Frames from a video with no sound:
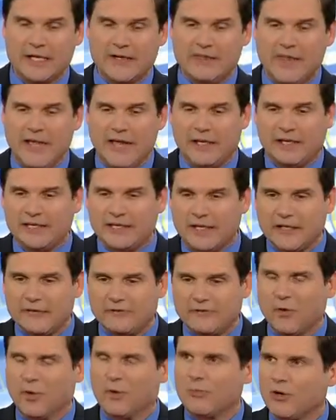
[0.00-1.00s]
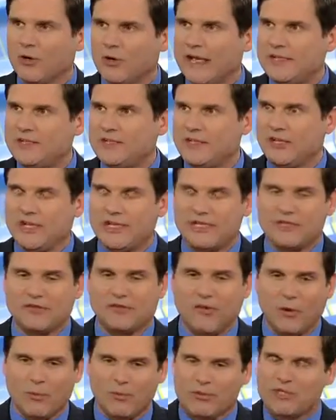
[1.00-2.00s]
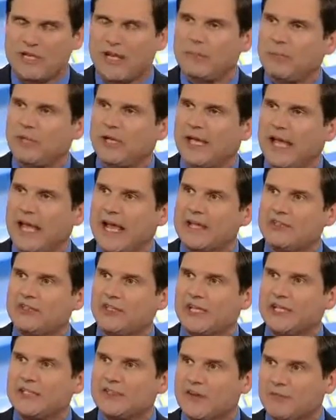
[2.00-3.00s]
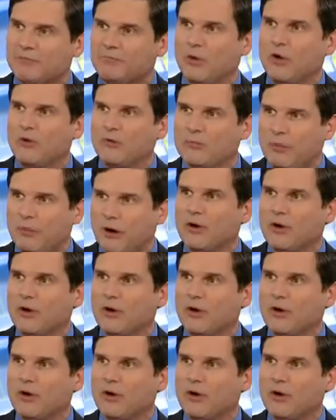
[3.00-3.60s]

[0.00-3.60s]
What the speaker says: that former AGs, former deputy AGs of both